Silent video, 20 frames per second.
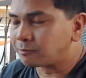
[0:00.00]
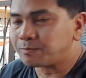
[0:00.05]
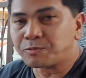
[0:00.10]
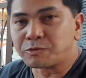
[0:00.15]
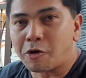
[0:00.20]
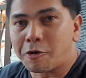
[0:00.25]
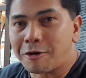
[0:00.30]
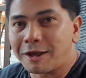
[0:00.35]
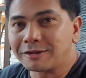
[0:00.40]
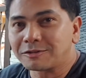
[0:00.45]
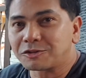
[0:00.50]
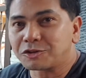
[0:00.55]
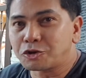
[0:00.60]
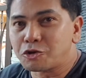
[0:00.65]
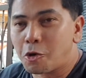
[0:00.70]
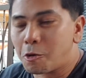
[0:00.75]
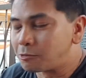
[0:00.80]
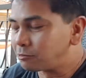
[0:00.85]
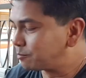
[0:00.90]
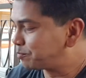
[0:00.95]
Alright,
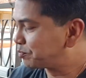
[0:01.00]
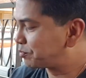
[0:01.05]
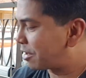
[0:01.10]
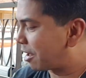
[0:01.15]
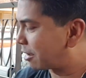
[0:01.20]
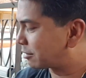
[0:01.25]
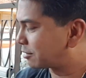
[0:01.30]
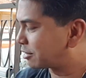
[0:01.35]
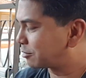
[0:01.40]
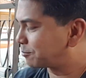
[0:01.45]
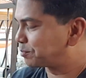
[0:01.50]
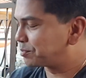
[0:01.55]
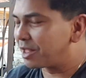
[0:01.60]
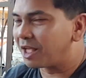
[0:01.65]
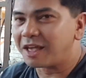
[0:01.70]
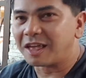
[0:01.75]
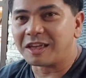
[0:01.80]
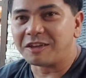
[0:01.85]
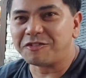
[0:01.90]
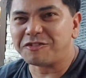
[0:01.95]
so
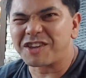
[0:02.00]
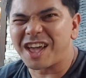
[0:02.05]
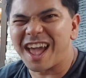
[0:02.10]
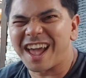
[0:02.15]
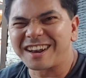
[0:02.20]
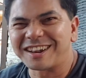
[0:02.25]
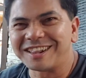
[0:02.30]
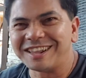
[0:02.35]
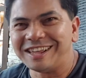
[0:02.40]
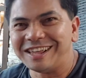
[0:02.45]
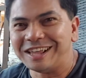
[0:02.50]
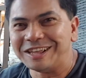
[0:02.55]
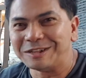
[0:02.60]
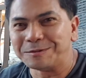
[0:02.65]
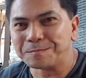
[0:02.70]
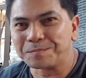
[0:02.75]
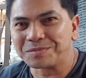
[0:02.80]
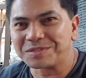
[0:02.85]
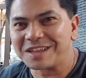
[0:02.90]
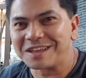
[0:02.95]
if you had the
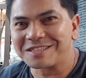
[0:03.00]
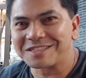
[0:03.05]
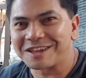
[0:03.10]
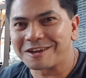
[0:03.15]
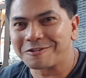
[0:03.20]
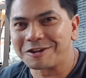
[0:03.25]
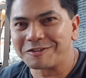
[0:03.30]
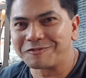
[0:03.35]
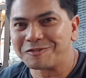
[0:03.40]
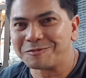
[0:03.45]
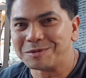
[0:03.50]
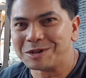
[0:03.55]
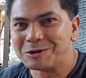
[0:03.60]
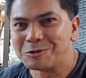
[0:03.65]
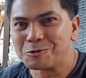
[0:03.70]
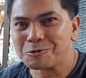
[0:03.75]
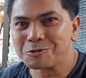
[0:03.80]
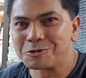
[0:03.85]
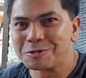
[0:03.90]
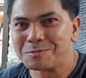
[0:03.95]
teh tarik from the
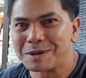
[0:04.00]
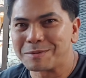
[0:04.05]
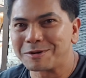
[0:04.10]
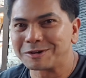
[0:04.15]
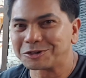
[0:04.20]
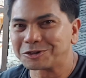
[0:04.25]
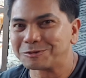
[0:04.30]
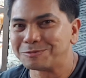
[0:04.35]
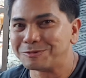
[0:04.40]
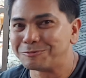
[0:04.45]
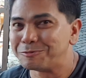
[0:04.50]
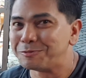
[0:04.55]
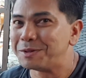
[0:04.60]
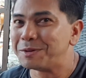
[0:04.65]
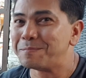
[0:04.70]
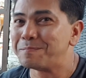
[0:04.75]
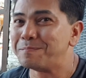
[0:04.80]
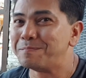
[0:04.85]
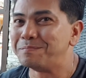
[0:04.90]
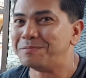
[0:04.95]
local mamak shop, it would be
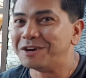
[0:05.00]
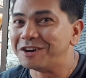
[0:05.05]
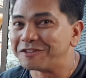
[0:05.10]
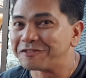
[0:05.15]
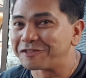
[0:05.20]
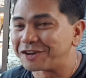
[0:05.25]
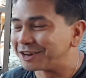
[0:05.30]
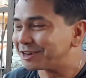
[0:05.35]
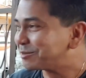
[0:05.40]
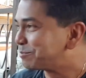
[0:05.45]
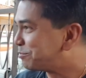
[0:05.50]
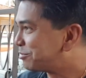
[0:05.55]
perfect.